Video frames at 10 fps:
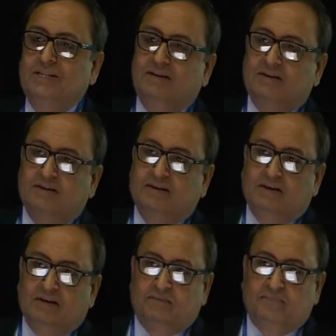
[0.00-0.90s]
that
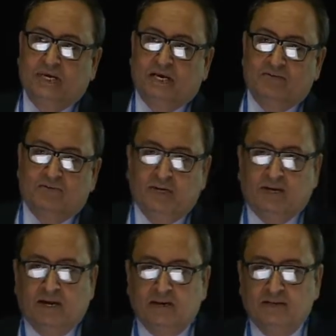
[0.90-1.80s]
PI3
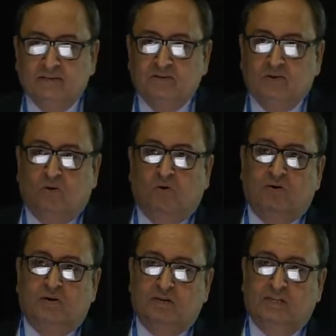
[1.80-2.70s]
kinase
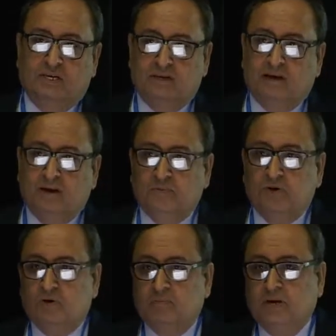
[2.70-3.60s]
or the
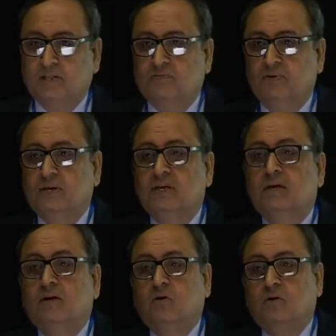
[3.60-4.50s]
mTOR pathway
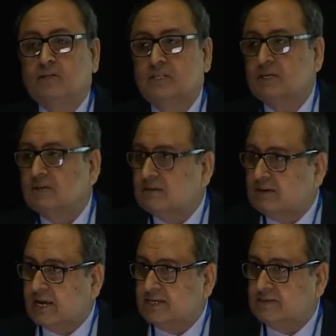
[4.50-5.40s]
or the
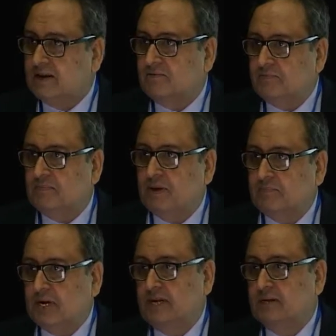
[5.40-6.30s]

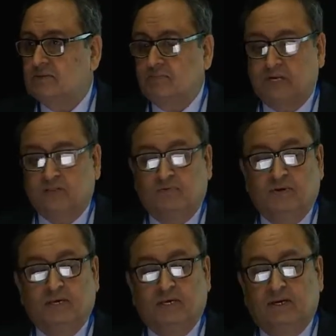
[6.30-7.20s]
RAS-RAF-MAP kinase pathway.
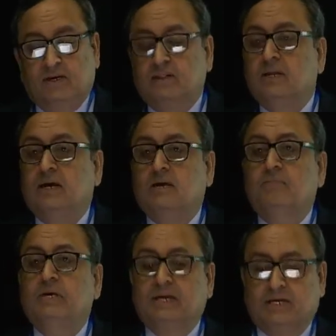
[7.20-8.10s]
They are
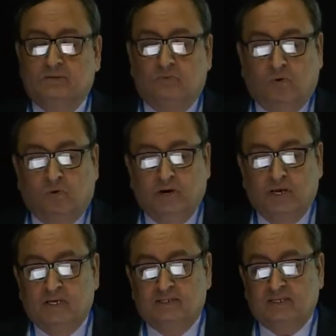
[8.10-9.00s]
being explored.
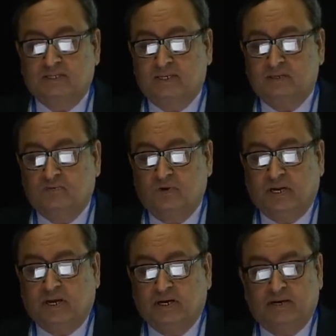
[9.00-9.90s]
Successful
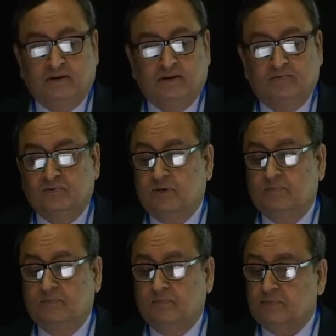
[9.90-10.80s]
targeting of
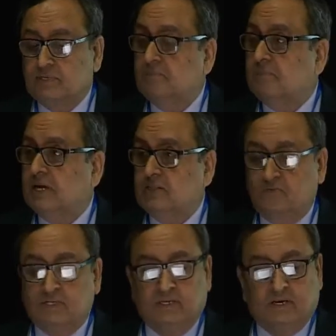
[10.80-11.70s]
some
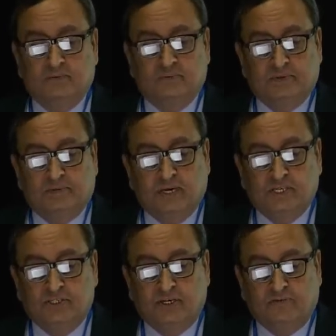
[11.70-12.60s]
pathways has been
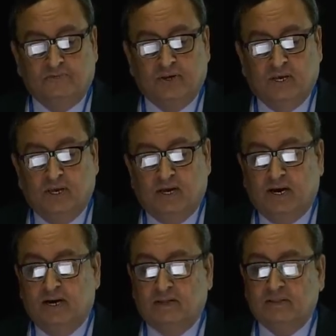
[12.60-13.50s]
achieved,
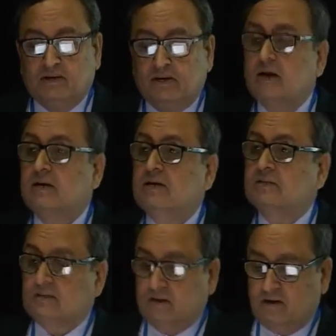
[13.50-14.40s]
and other
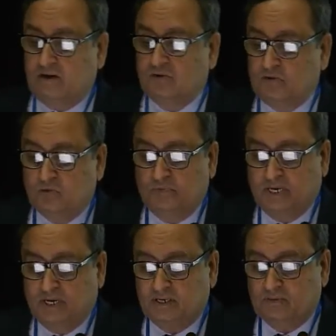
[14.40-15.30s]
targets are also
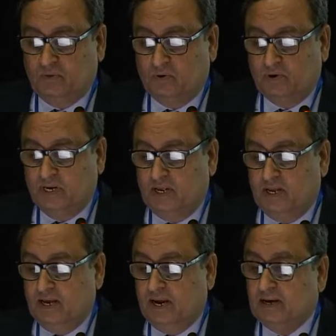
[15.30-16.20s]
being explored.
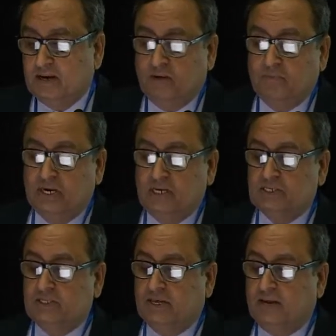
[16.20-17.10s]
And
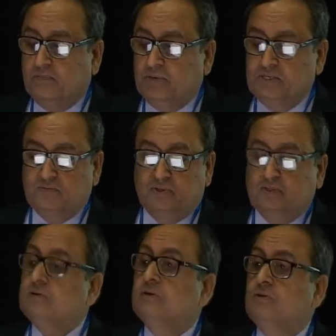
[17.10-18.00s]
combination therapies
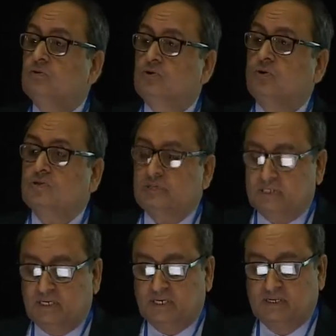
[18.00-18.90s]
with reduced
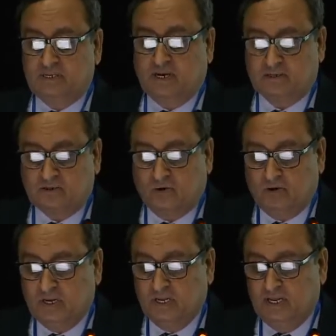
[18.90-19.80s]
toxicities are
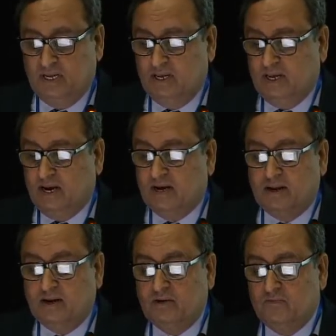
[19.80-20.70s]
sought, and
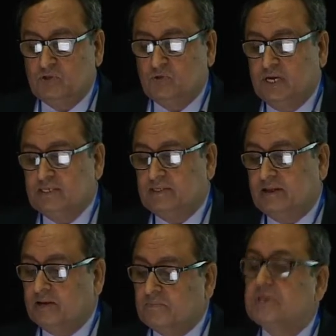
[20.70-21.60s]
individualized
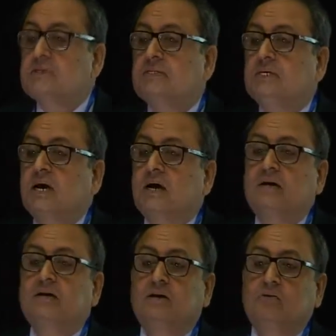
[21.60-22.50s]
therapy is the
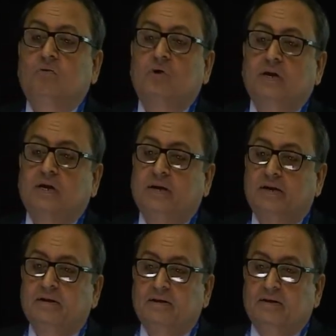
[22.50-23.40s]
ideal goal
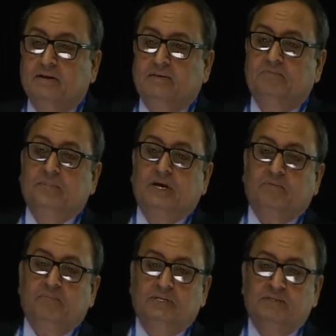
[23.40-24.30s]
ahead. That
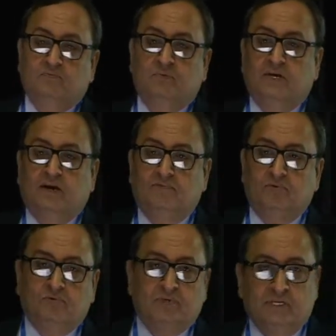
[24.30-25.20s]
means we have
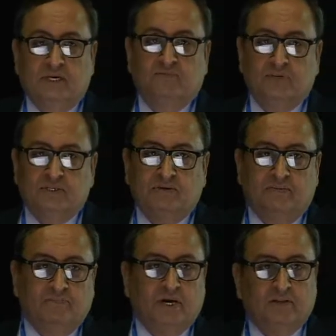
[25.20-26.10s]
to see which
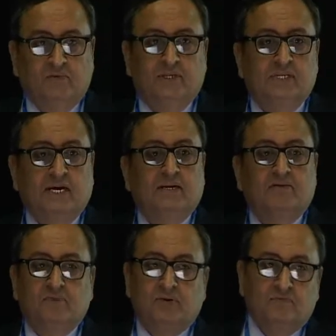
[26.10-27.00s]
pathway is
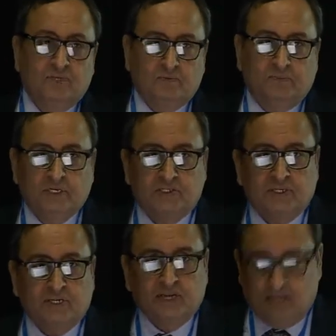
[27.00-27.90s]
active in which
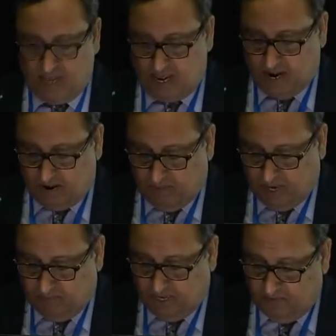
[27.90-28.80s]
patient, and
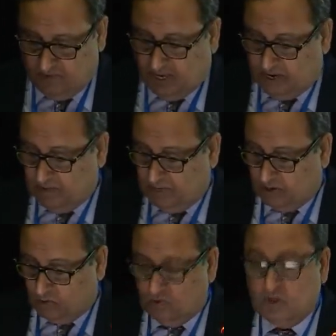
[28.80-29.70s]
maybe we are able
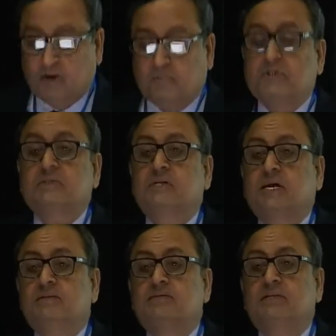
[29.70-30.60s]
to
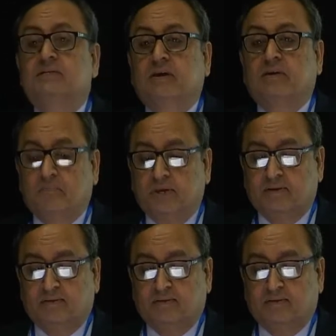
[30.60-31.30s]
personalize the therapy.